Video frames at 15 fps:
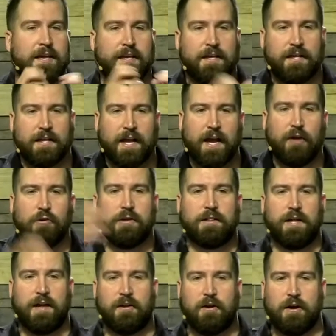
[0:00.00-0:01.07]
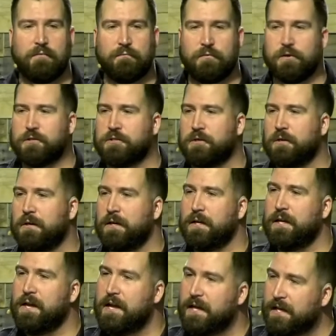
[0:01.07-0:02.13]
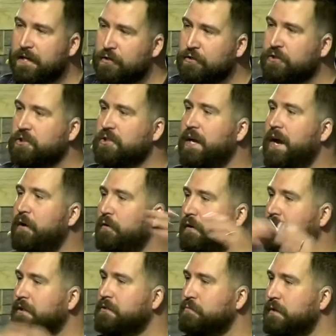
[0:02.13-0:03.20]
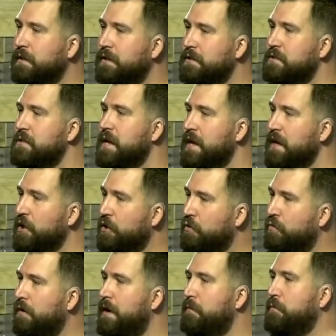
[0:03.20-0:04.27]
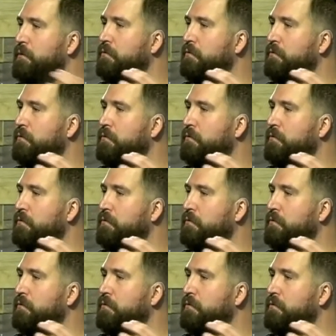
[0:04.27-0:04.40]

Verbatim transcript: can carry that on for eternity. He can shower us with his incredible